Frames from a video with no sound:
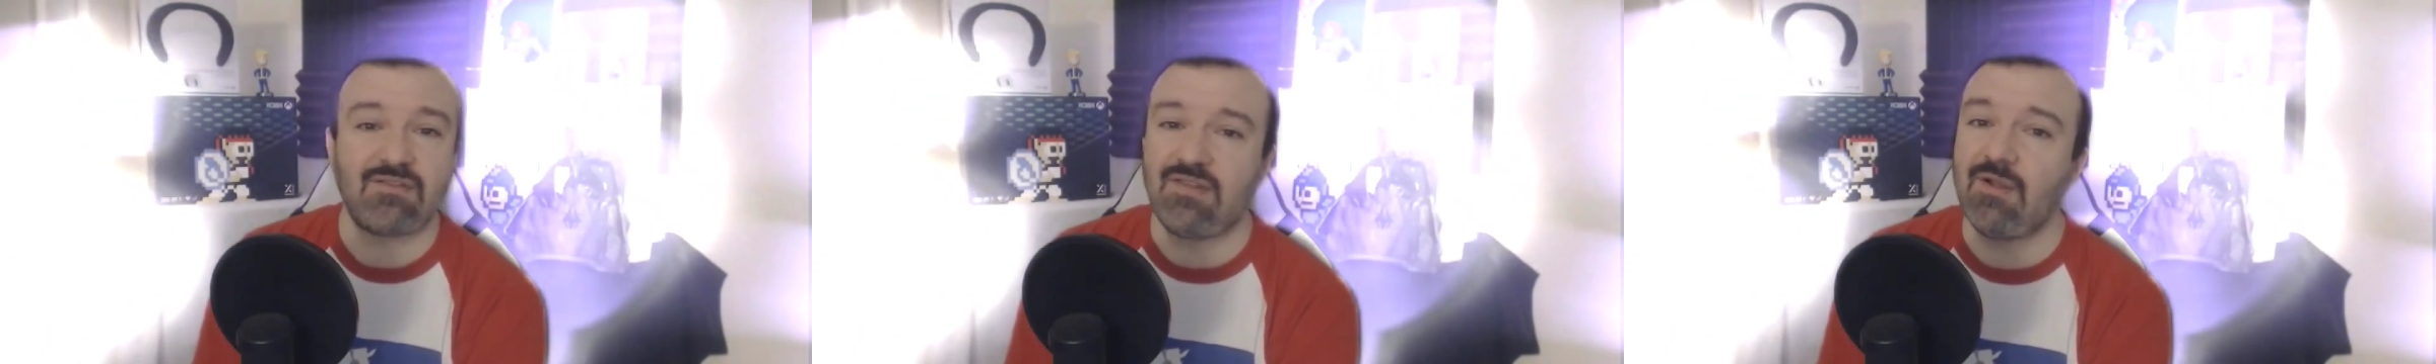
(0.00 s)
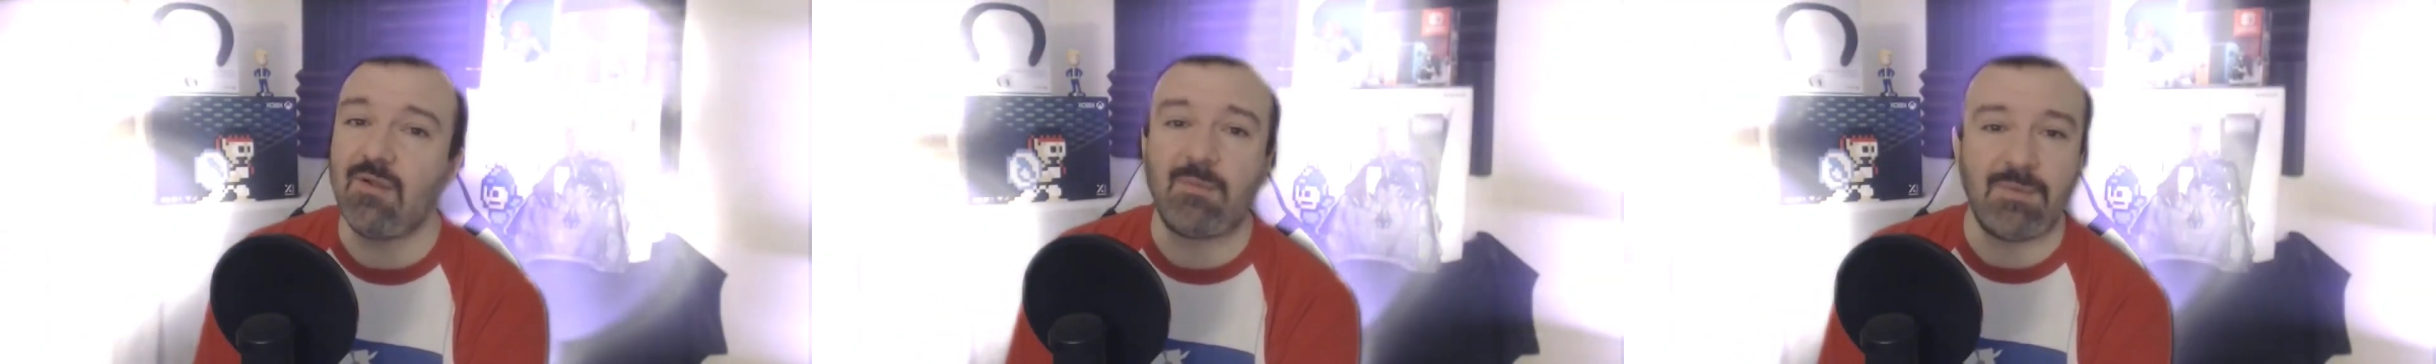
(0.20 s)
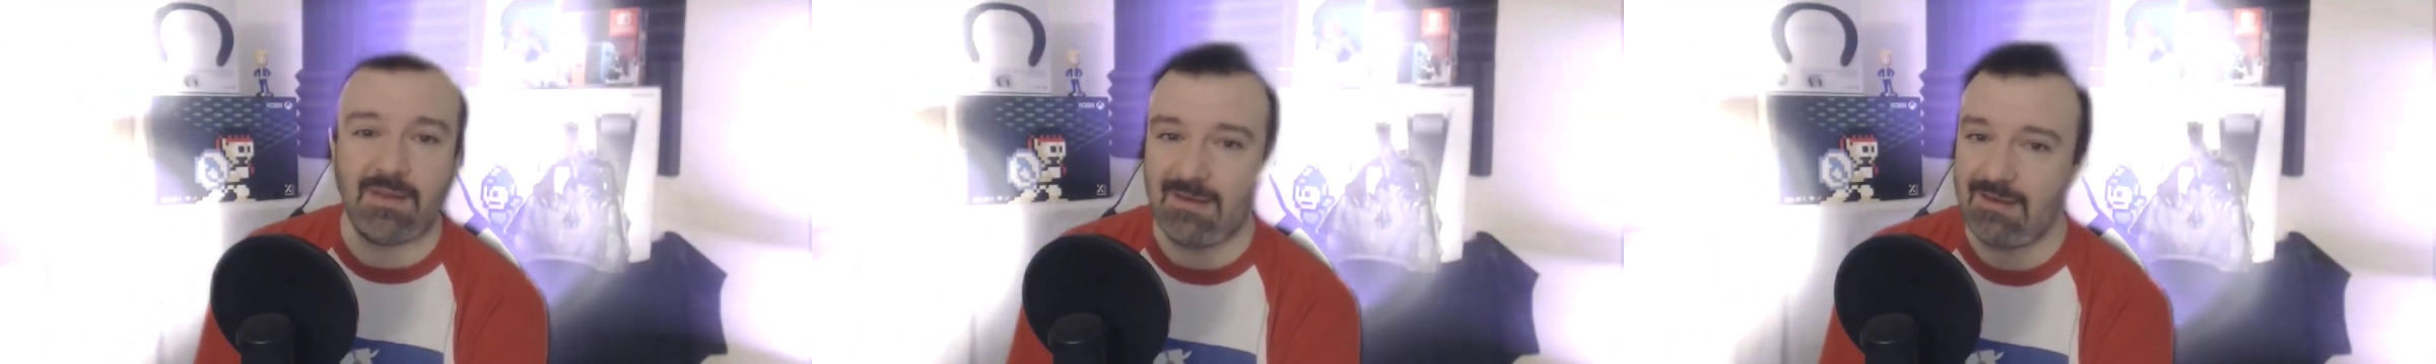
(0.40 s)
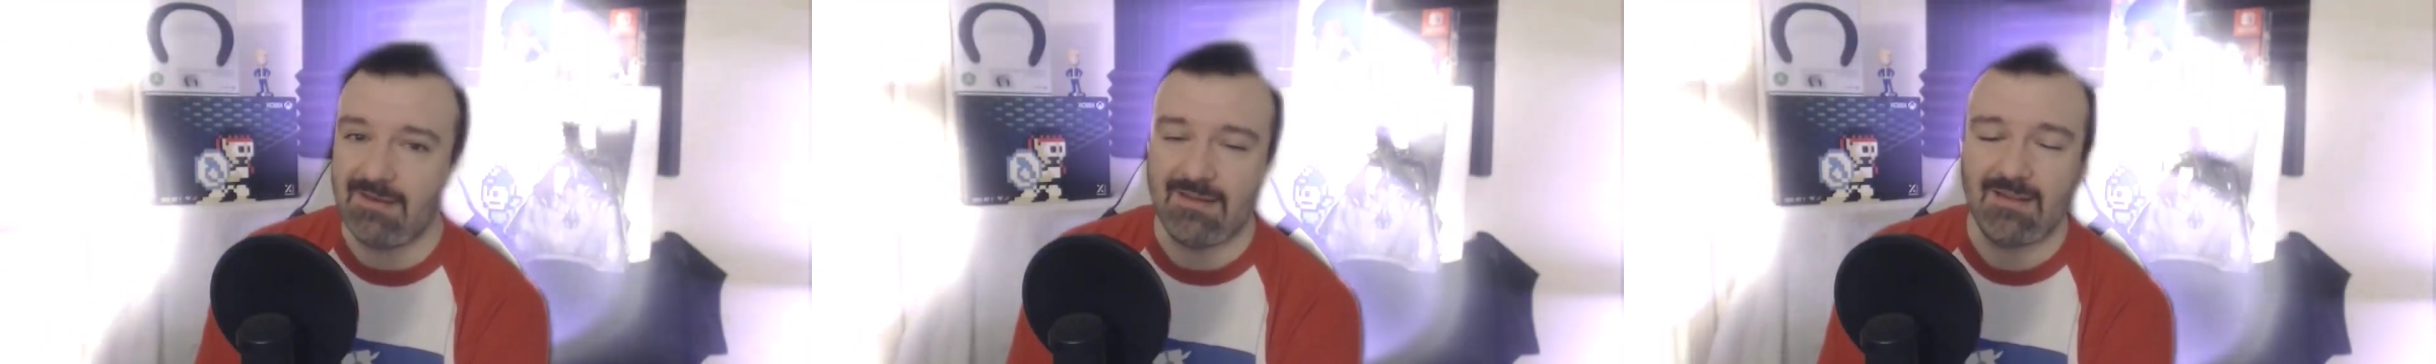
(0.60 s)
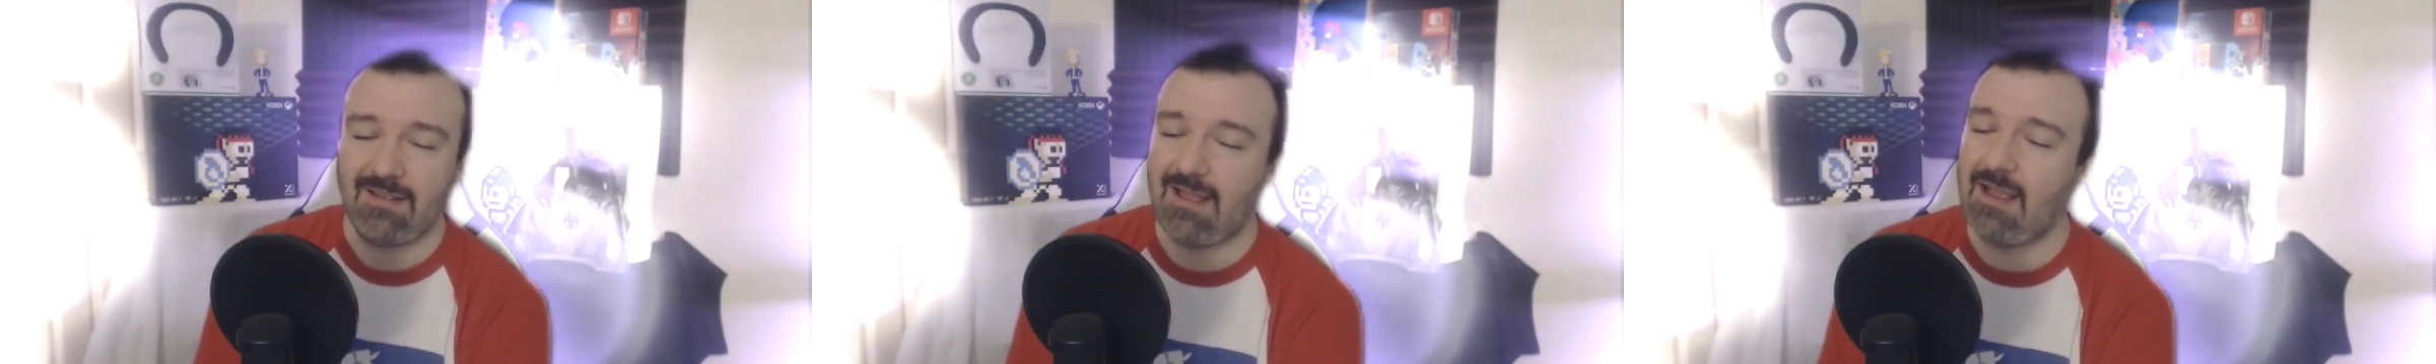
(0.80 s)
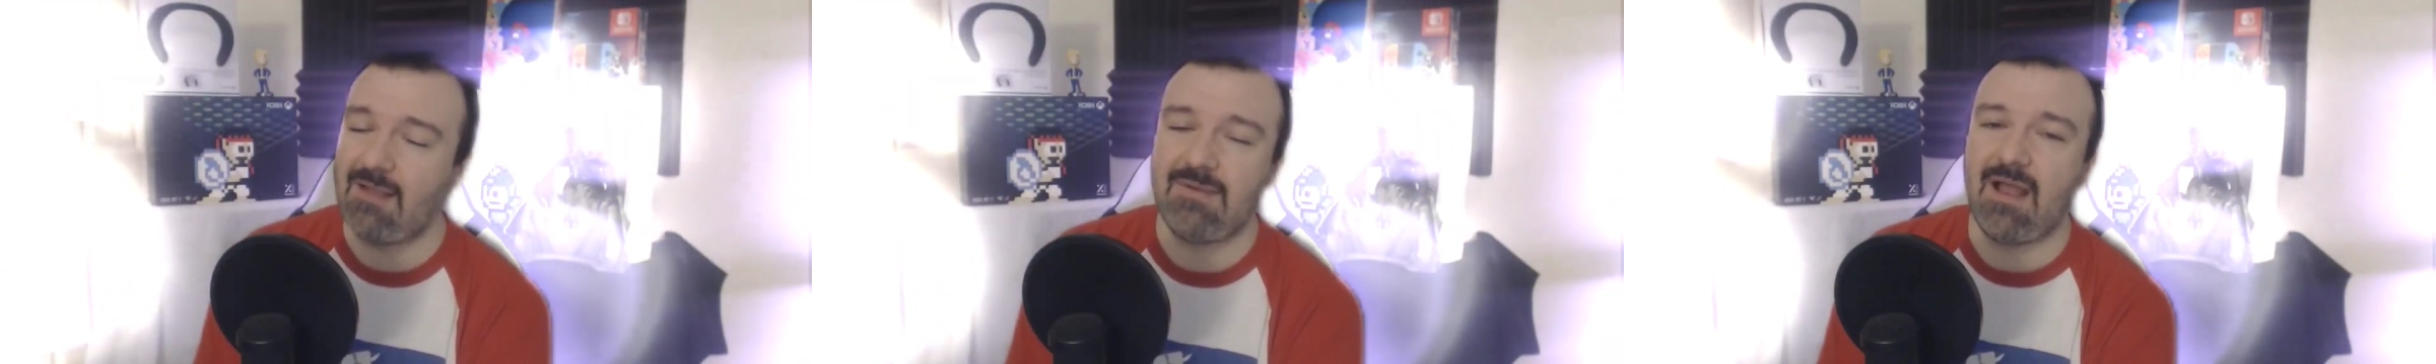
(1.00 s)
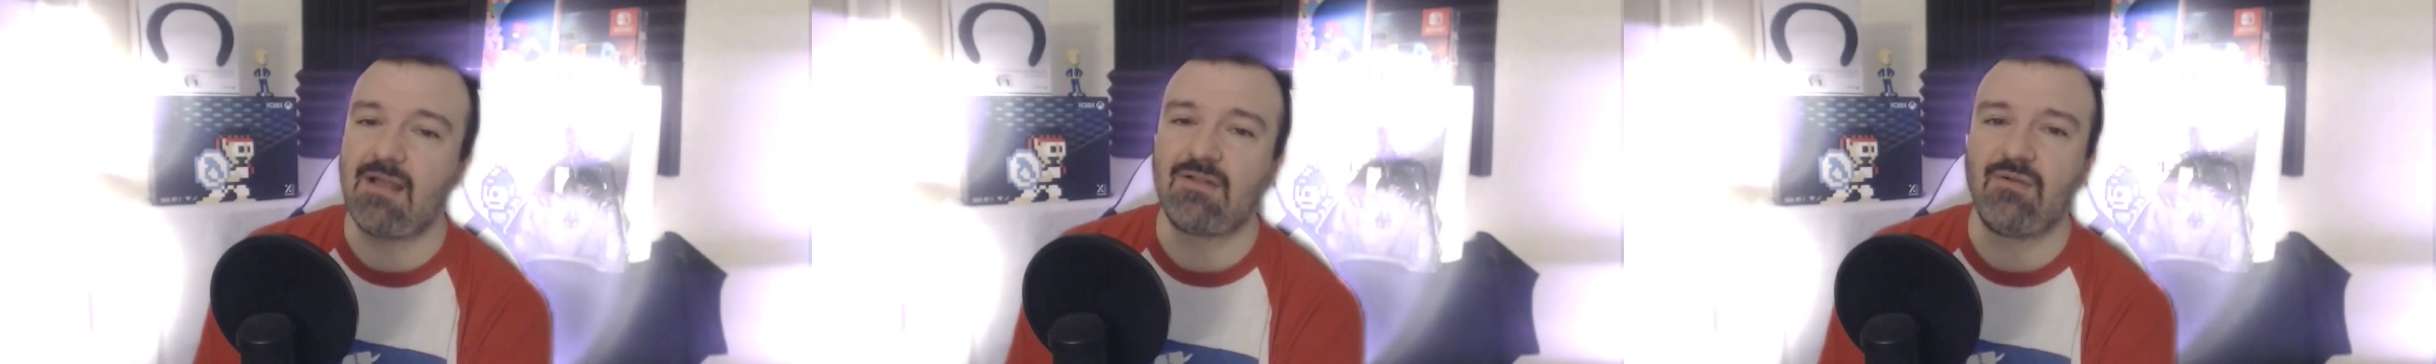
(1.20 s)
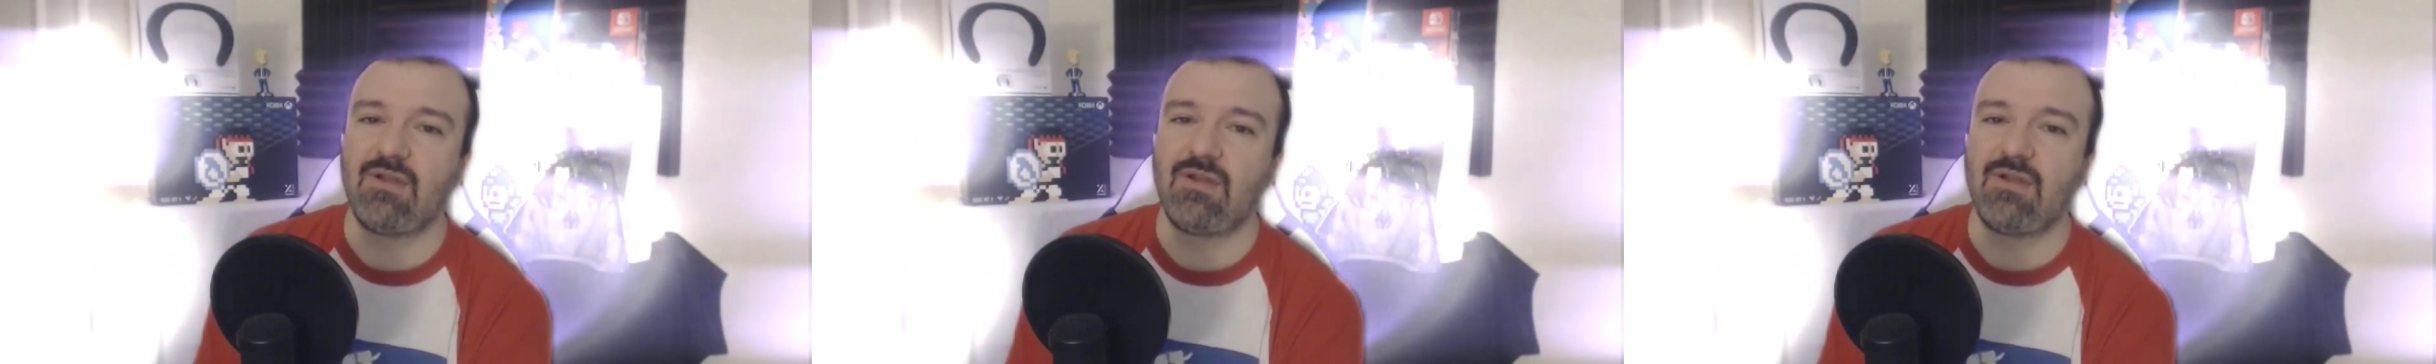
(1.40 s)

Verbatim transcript: not stupid. I'm